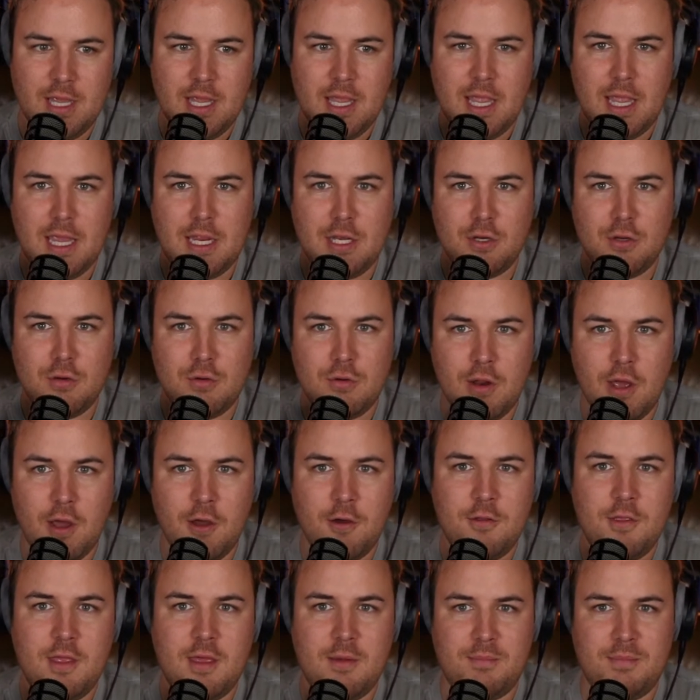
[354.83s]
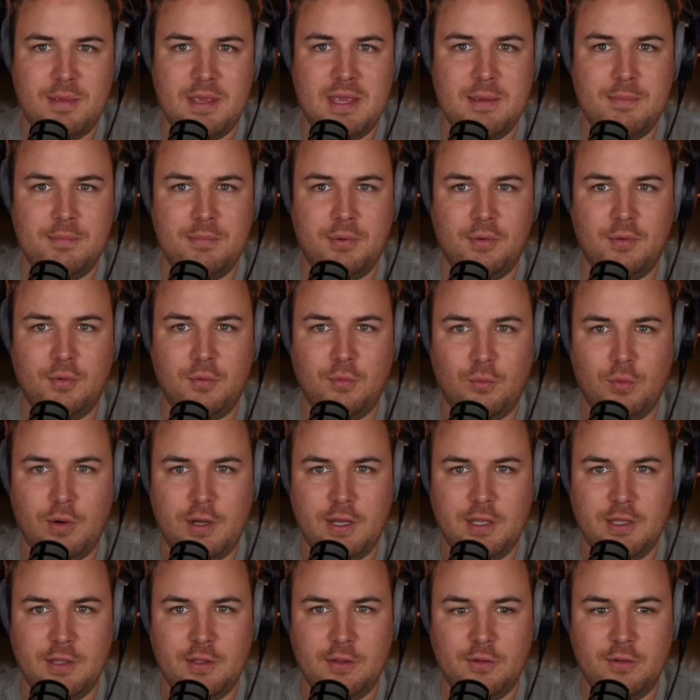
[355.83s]
and you know that people
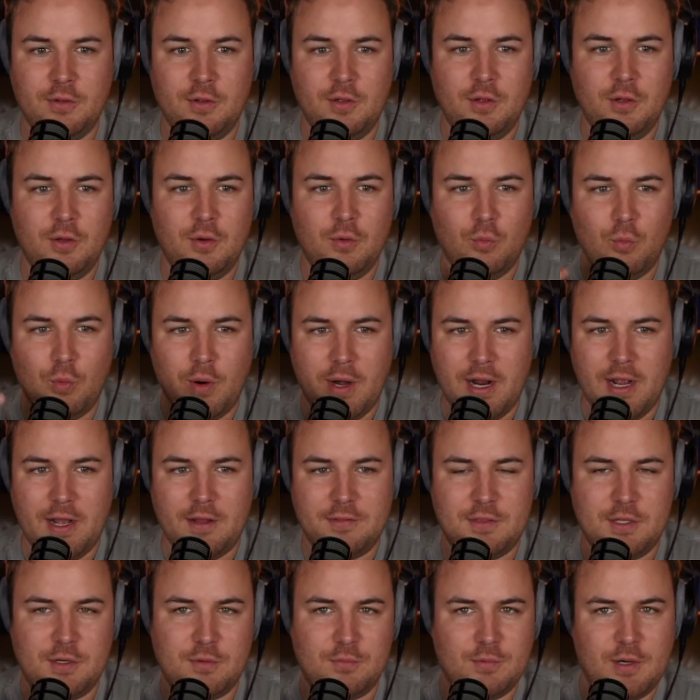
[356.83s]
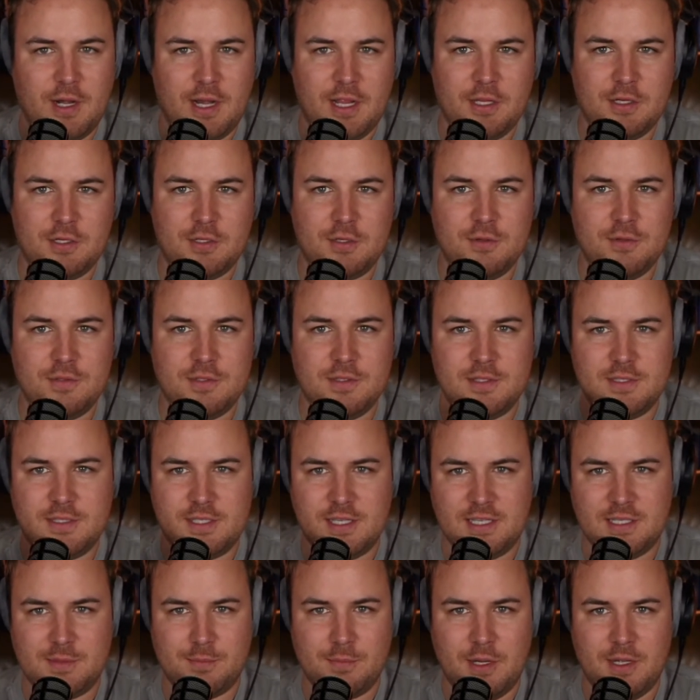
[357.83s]
will wear out their running shoes in
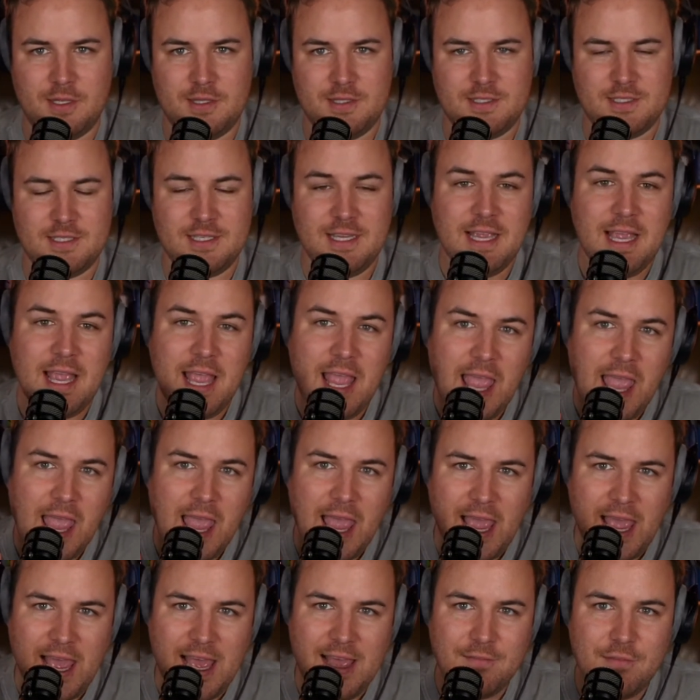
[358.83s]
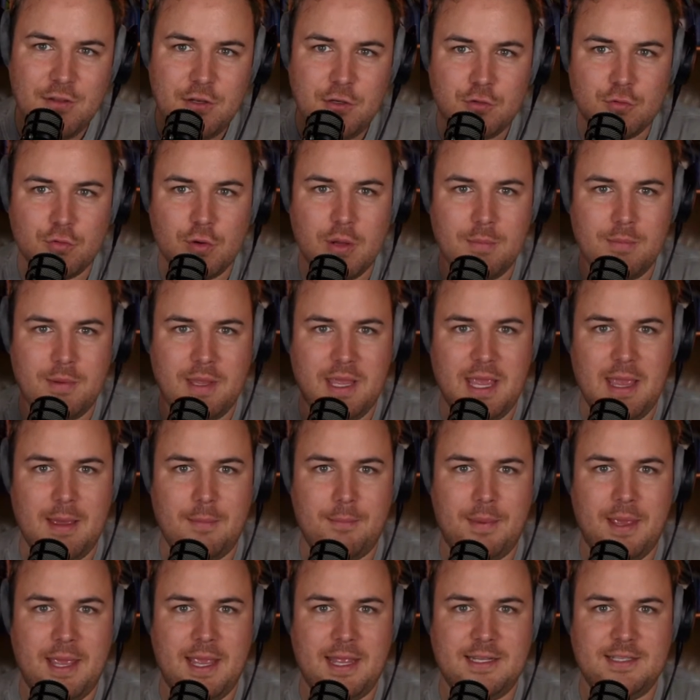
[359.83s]
6 months, have a drip
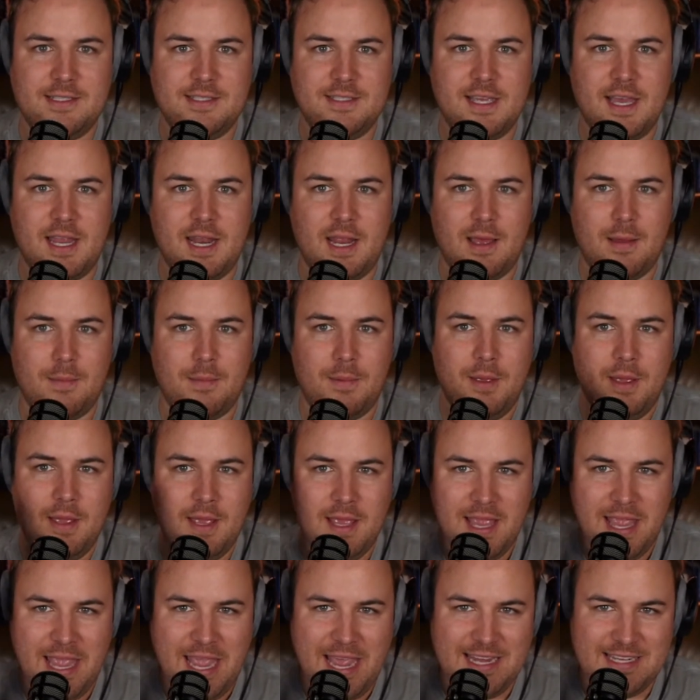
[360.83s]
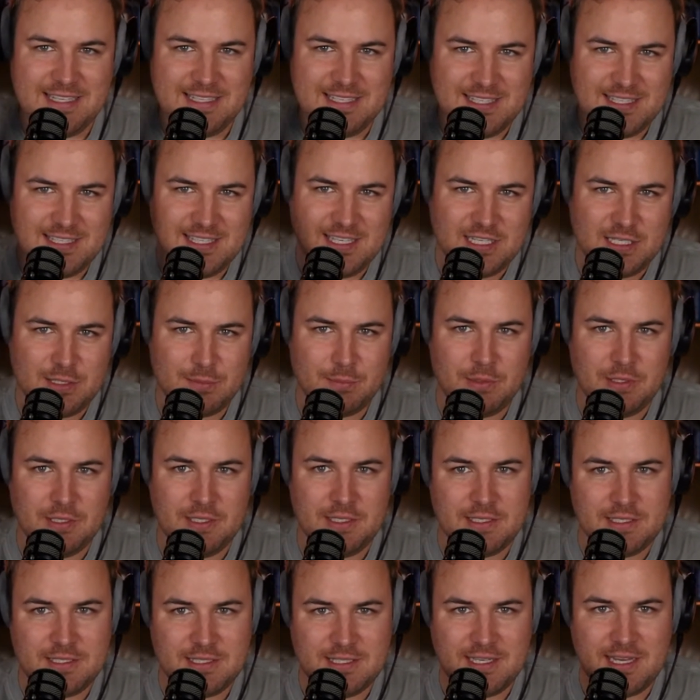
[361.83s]
campaign set up at 6
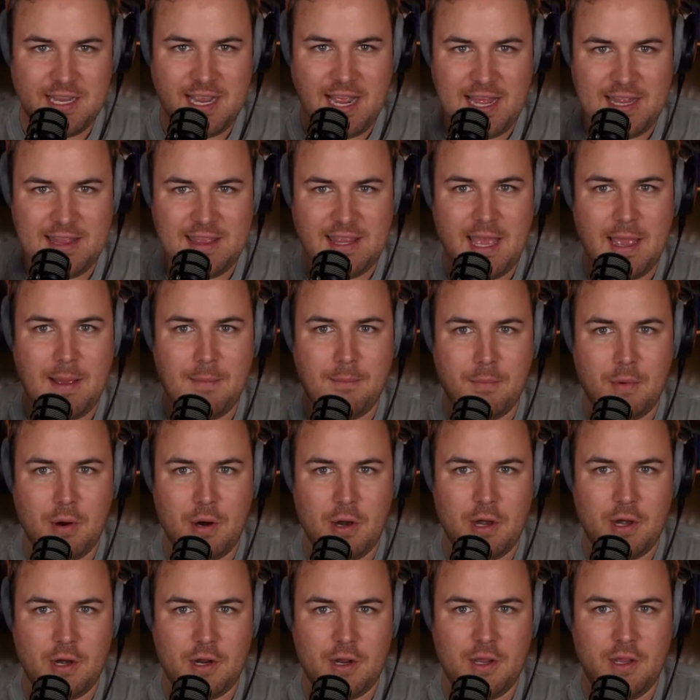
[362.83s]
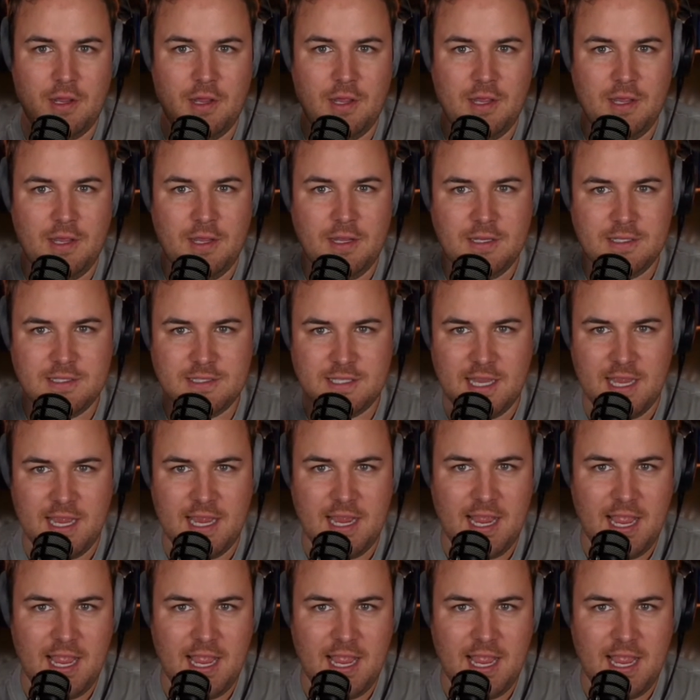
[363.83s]
months at that mark. Say,